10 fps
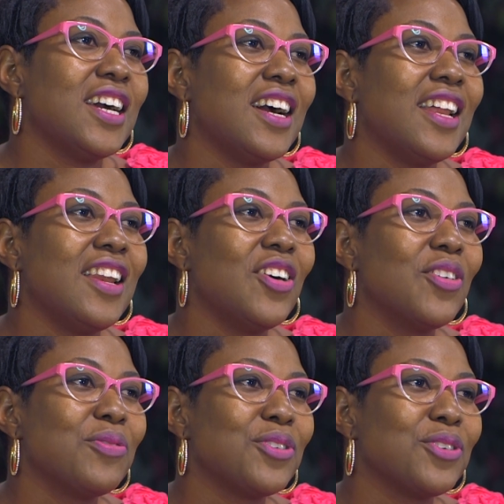I
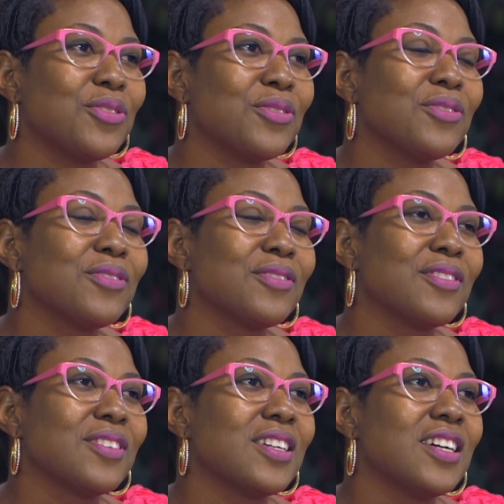love you.
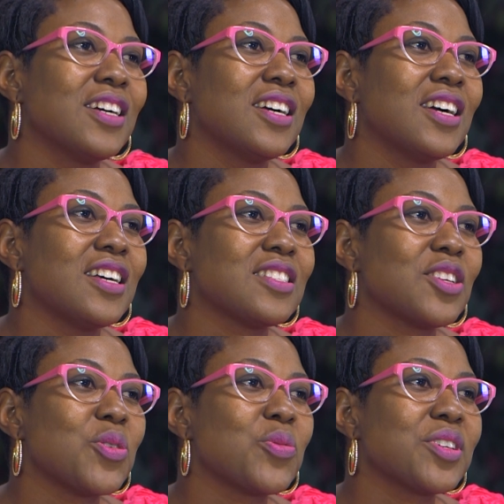As
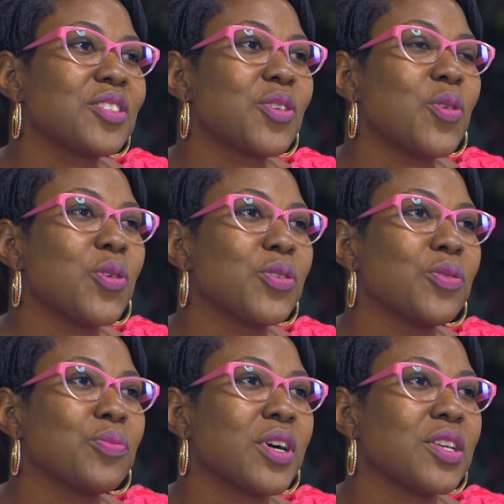I always call
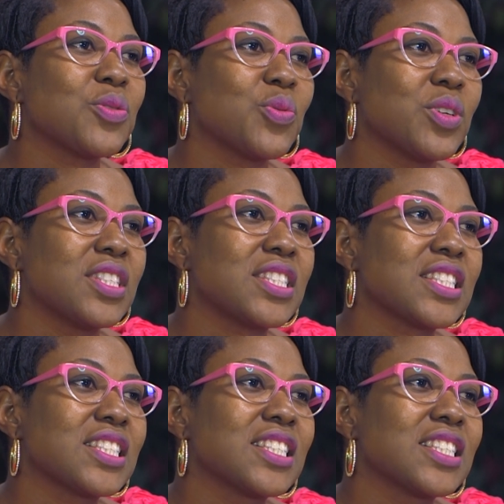you my sweet.